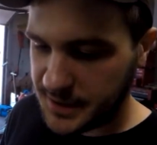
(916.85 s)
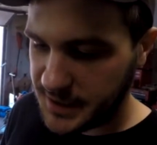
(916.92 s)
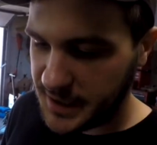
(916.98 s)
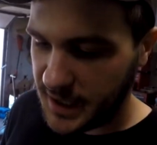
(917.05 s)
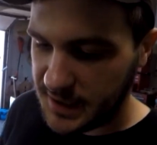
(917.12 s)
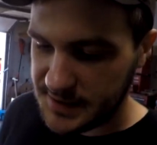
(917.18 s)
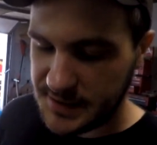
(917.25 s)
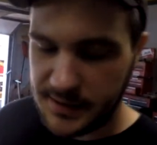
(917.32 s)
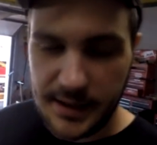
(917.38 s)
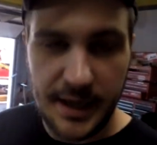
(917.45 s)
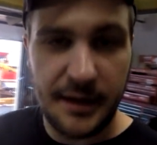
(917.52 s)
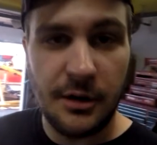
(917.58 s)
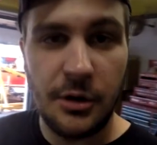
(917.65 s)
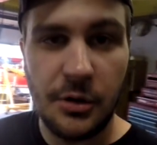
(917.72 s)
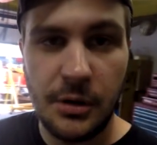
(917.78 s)
He has a
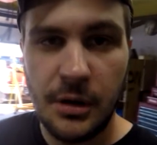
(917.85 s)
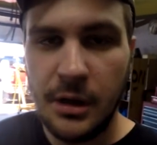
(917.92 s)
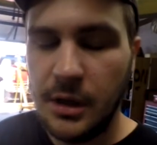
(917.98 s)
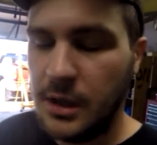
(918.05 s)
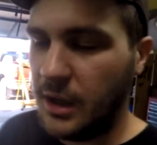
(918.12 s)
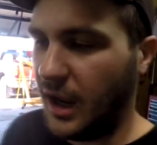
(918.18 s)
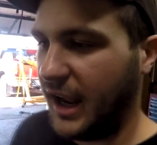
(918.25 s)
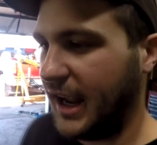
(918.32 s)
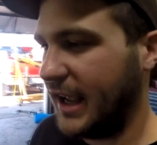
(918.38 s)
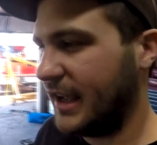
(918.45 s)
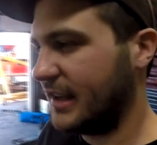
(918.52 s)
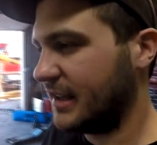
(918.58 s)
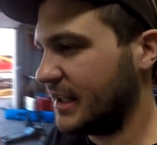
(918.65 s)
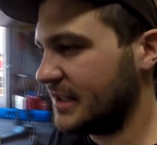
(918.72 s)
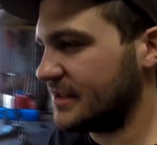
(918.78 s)
dyno,
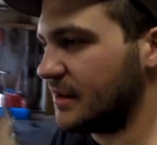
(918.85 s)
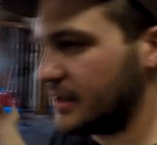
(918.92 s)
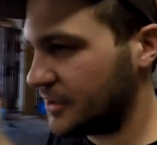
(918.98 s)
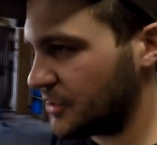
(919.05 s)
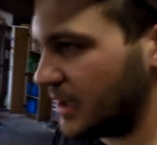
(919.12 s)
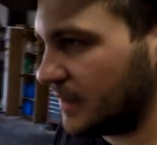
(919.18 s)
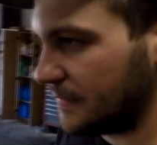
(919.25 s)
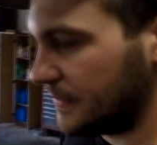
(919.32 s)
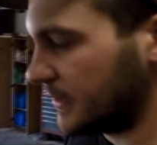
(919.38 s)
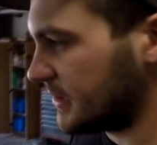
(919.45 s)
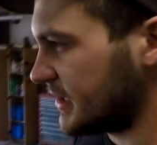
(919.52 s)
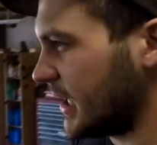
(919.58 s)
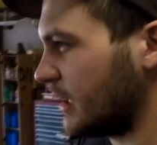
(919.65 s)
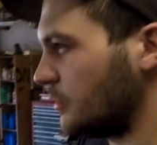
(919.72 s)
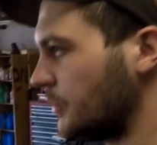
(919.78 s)
and he's going to try to
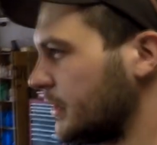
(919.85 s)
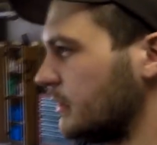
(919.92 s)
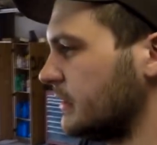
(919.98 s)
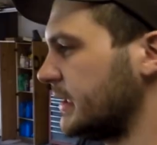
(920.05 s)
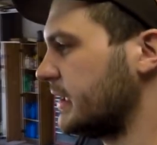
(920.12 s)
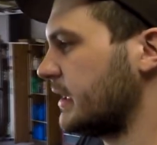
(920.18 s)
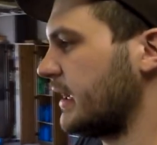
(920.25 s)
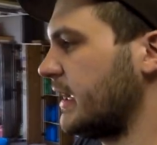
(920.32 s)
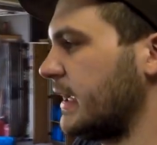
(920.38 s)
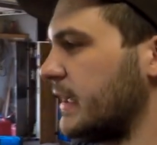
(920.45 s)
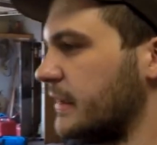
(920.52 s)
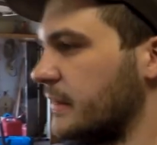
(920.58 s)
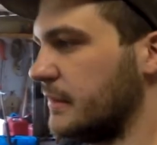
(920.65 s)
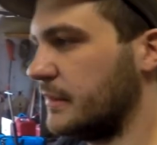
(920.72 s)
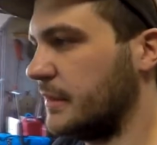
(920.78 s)
fix that oil leak
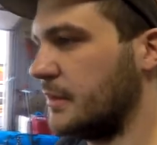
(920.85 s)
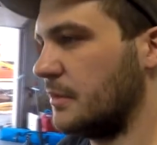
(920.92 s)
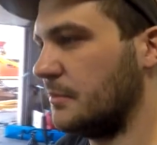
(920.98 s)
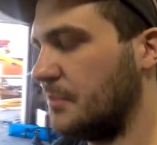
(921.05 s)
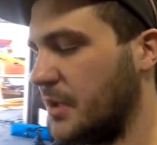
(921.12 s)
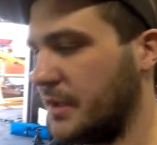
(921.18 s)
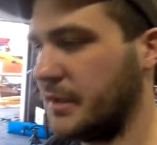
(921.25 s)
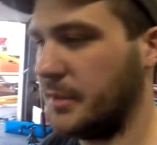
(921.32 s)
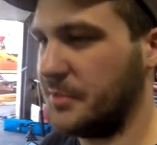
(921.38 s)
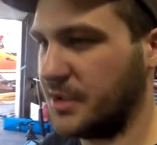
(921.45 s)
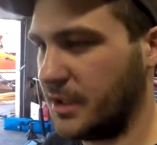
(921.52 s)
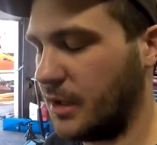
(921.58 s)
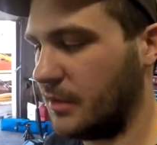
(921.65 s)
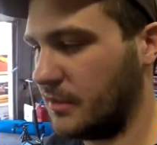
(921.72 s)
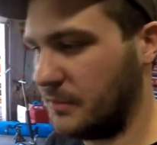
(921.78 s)
and, you know, button up the
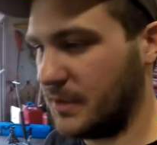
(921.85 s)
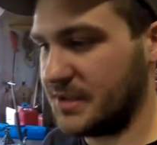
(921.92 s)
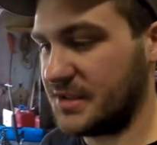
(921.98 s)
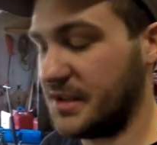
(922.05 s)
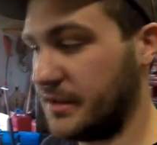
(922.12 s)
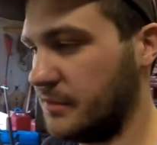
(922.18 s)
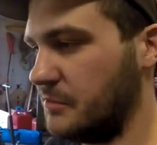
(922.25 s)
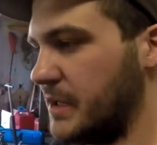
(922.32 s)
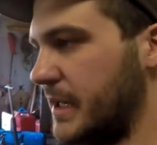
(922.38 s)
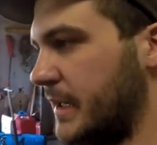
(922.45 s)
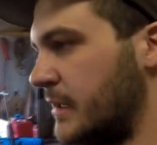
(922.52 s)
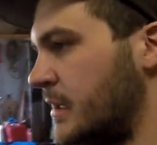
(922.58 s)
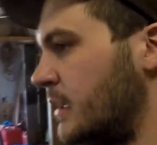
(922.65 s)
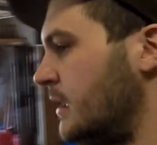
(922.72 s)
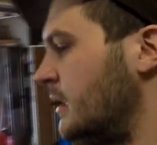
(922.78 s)
car the rest of the way.